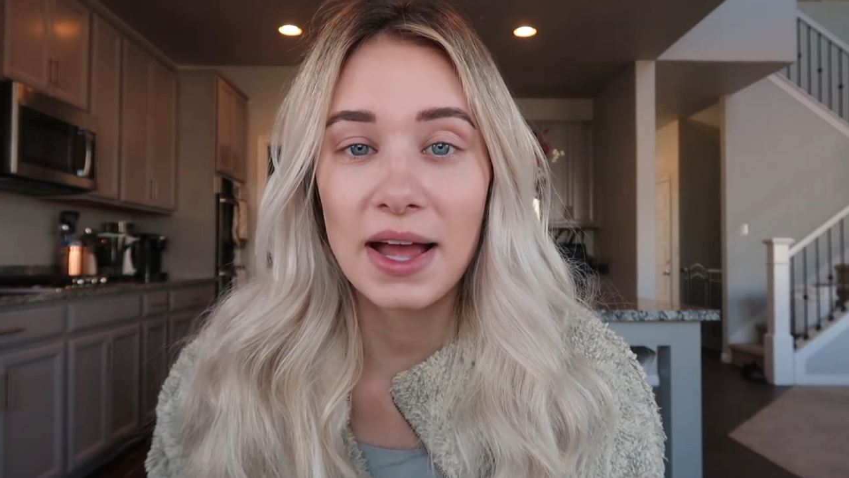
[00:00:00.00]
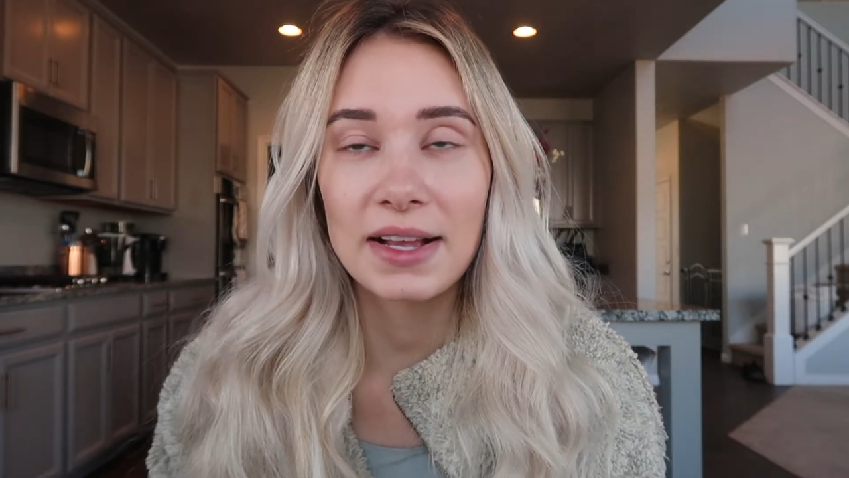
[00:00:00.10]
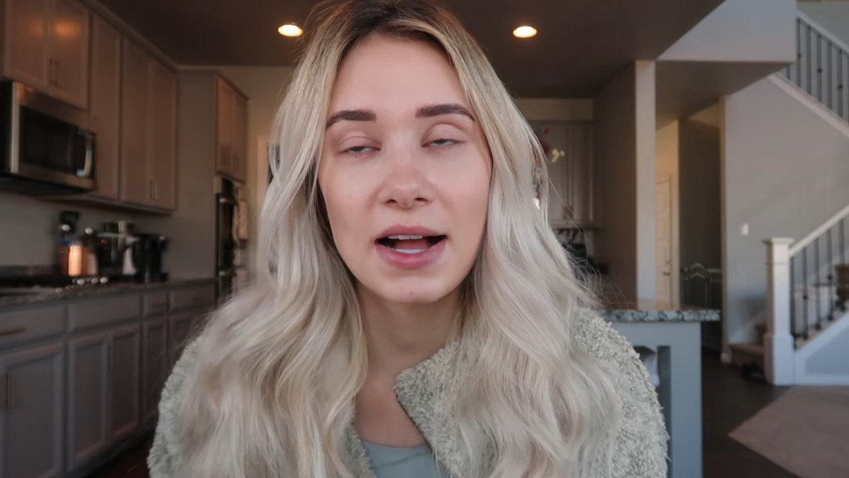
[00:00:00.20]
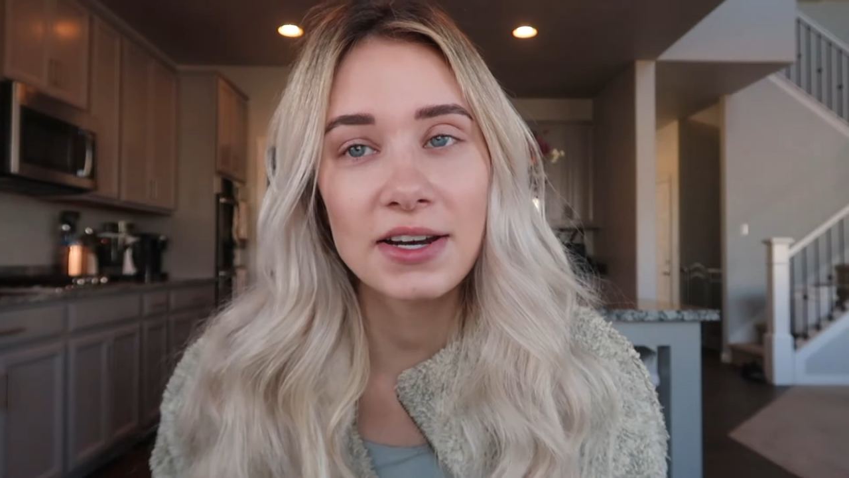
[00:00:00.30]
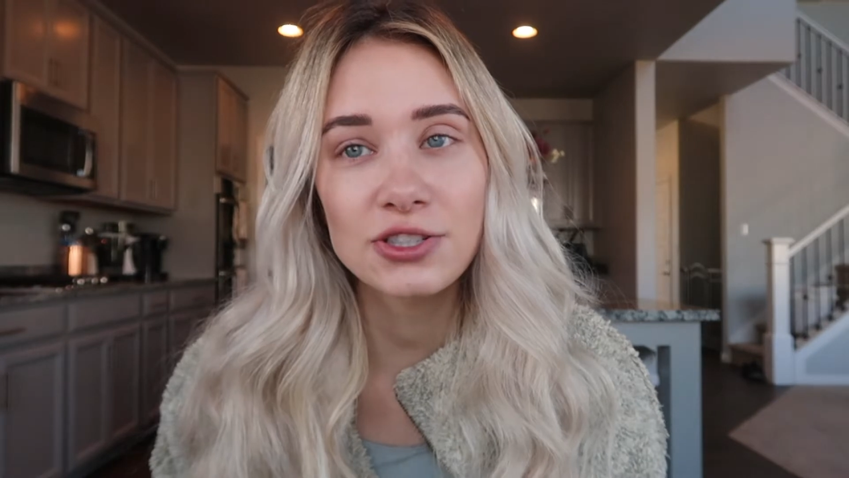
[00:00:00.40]
I
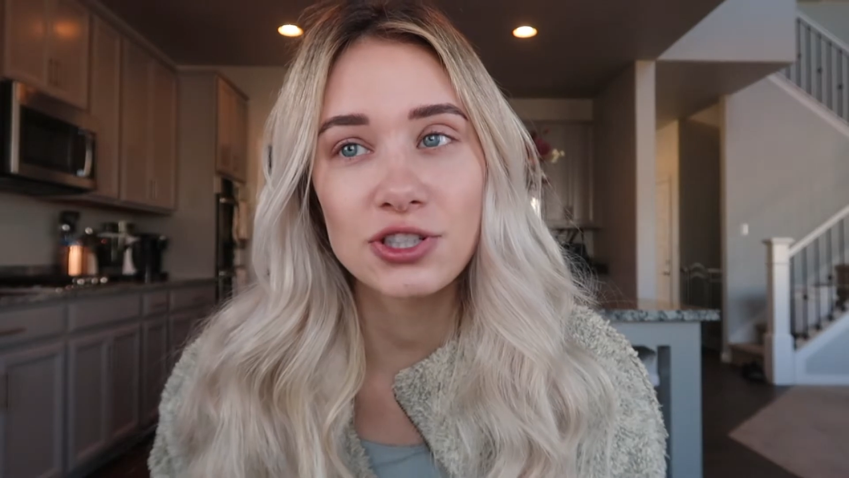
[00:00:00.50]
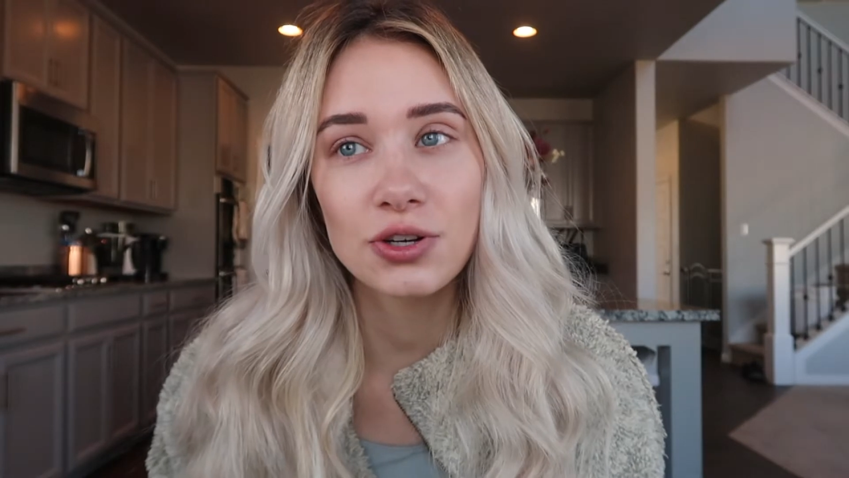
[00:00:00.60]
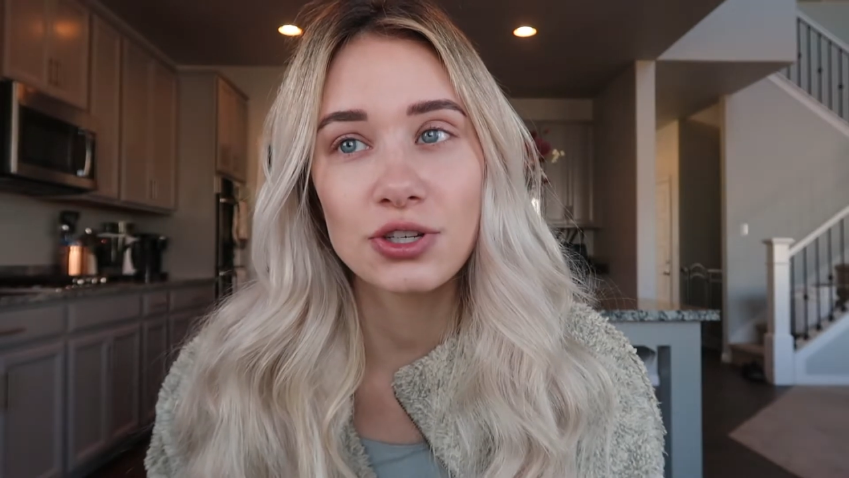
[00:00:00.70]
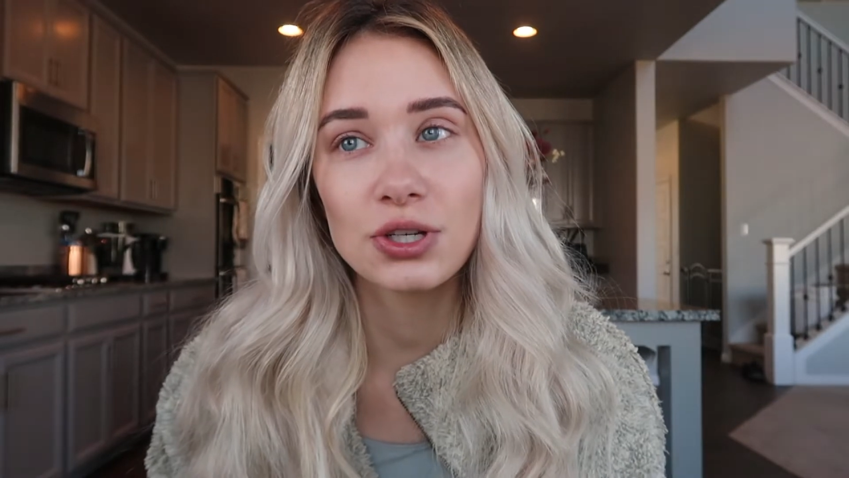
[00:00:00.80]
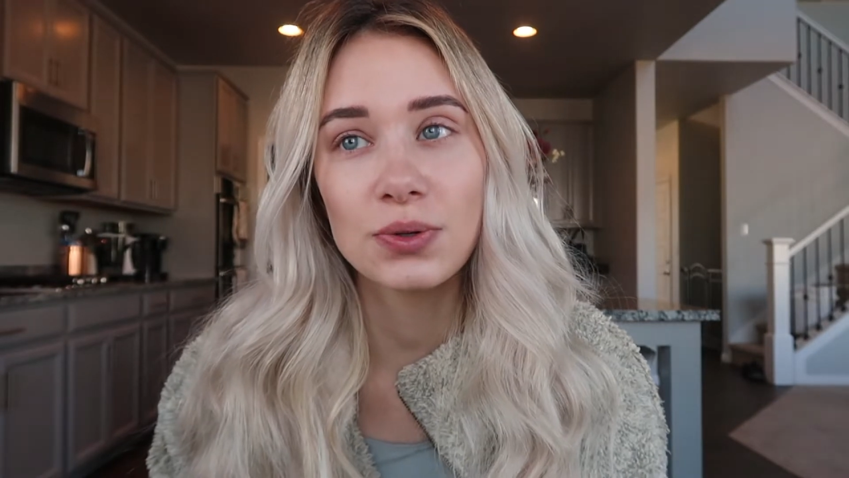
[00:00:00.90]
kind of
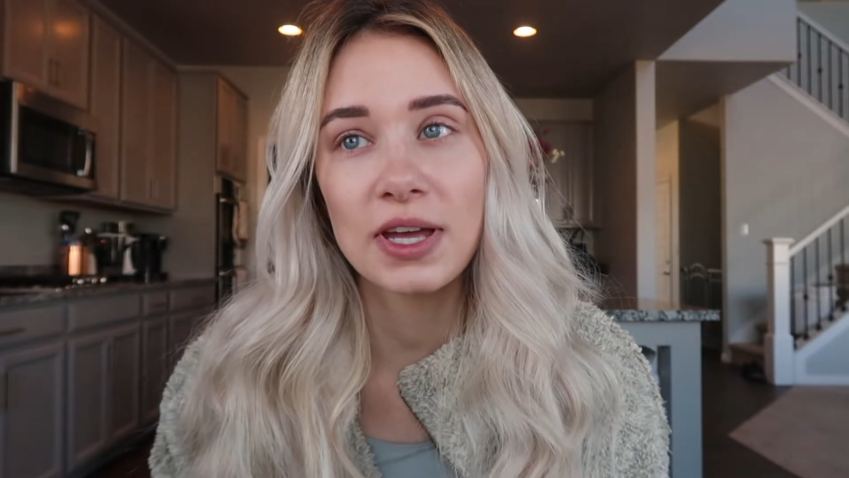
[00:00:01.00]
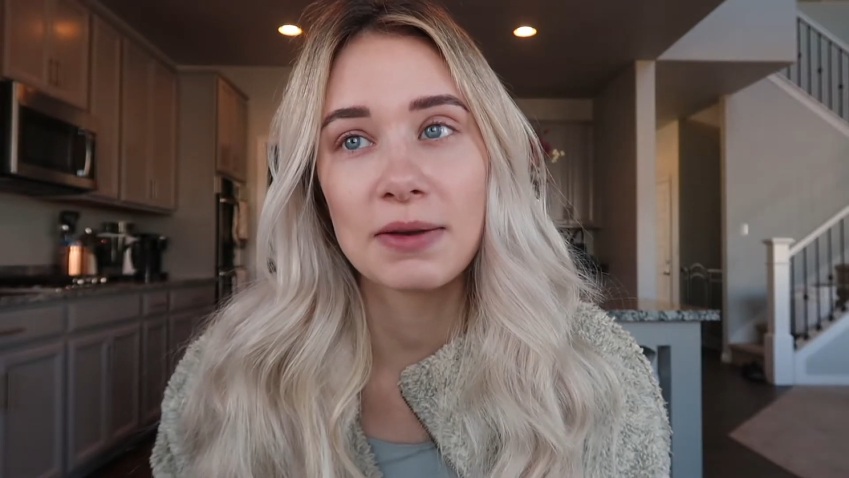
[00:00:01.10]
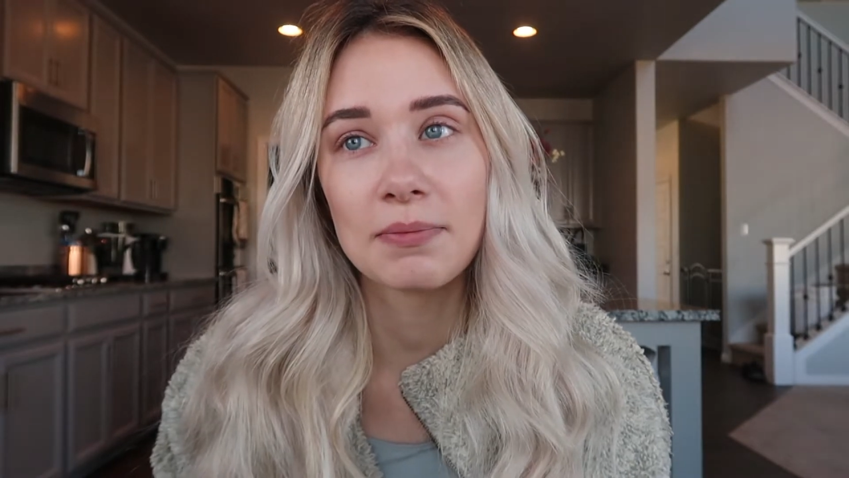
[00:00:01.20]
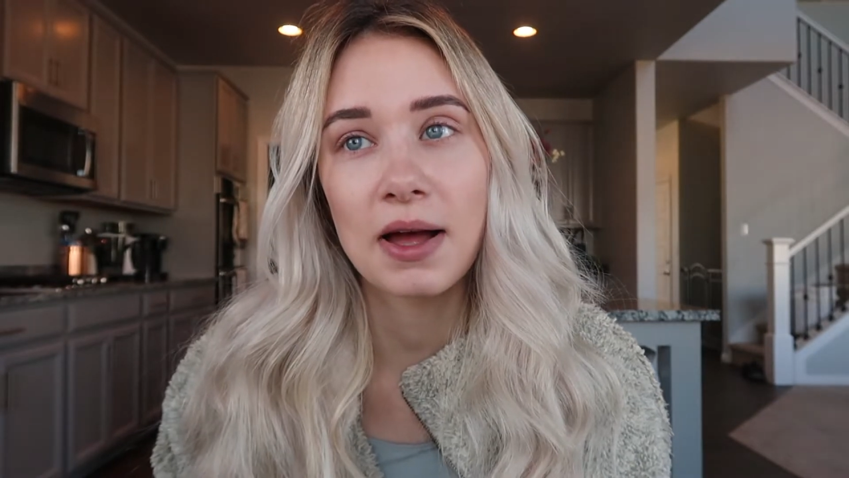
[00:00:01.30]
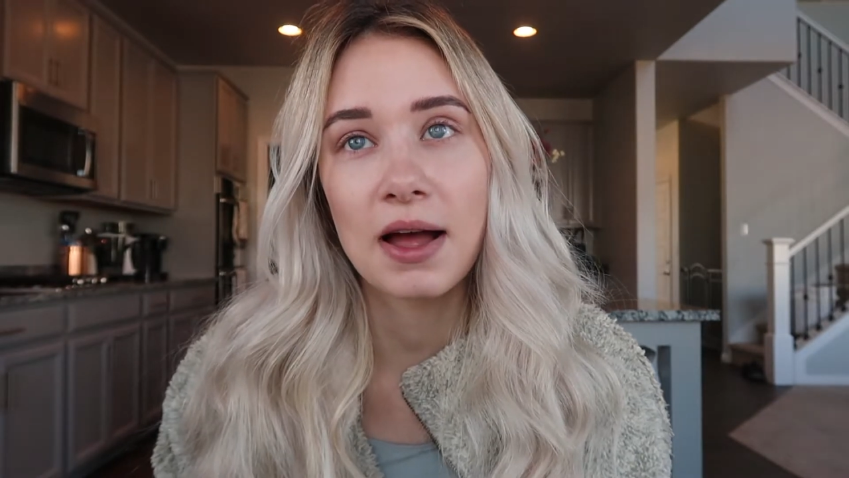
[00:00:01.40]
showed you
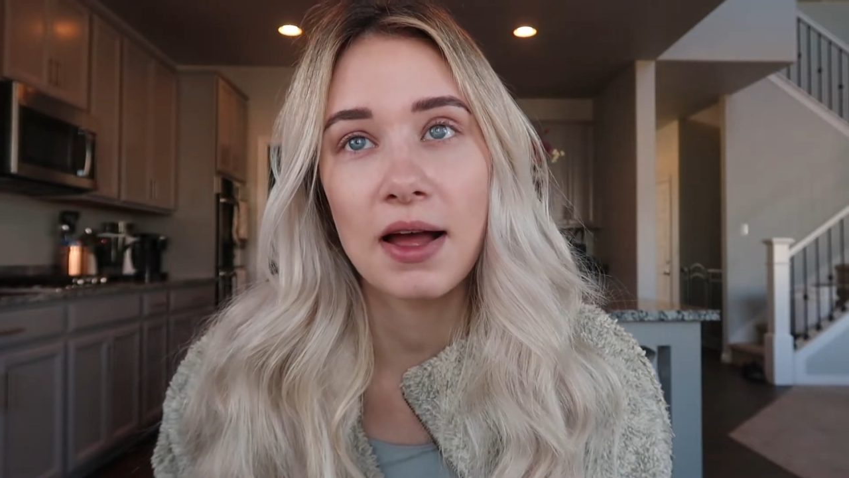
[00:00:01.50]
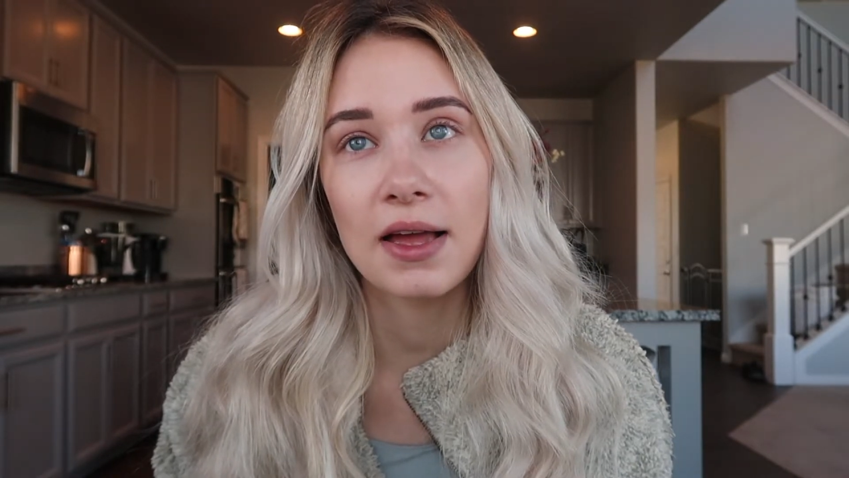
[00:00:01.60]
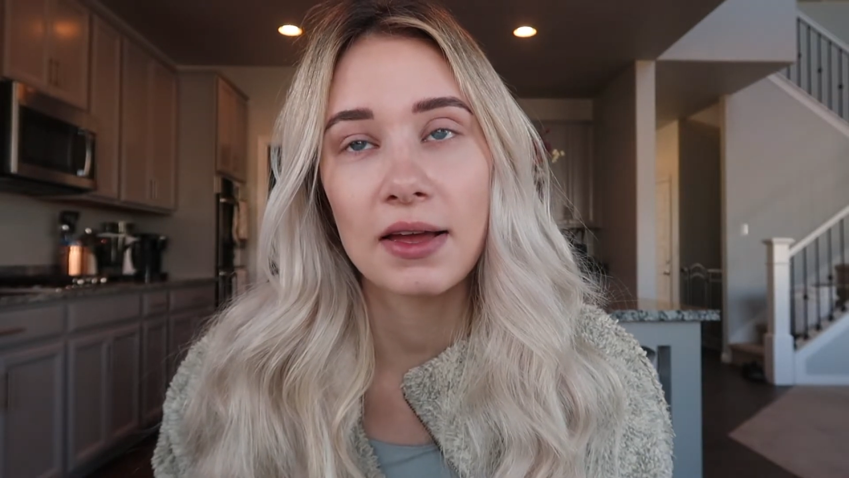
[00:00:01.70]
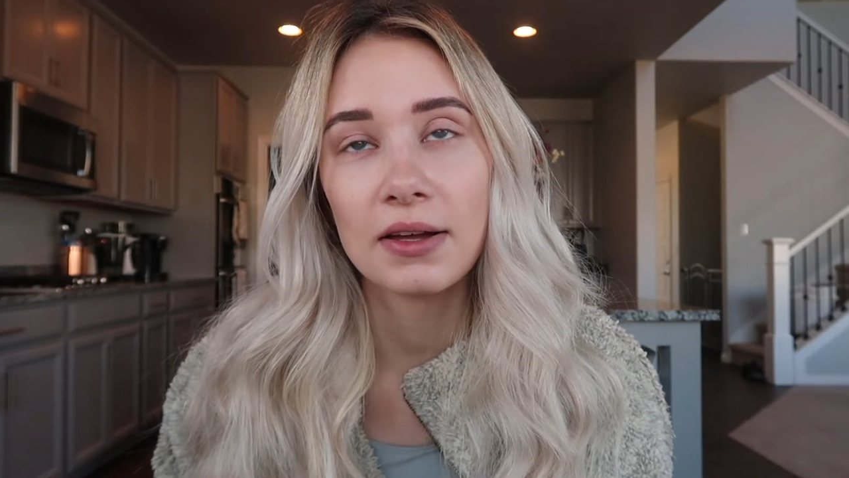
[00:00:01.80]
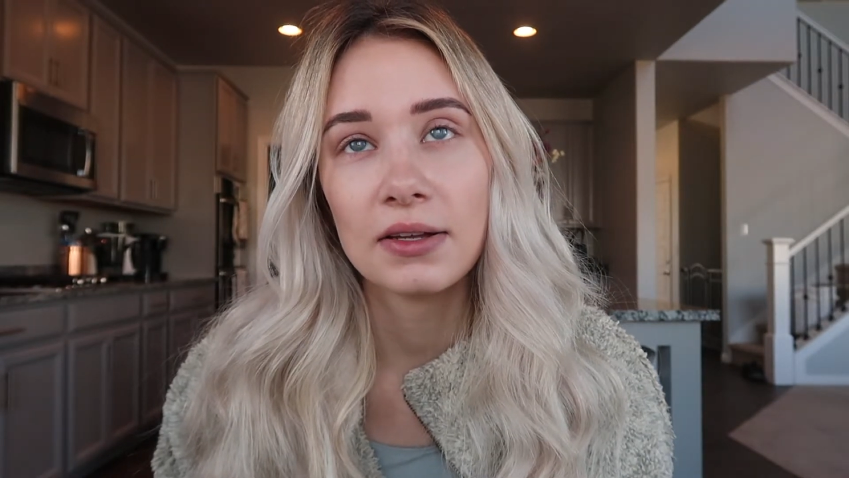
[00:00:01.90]
in my,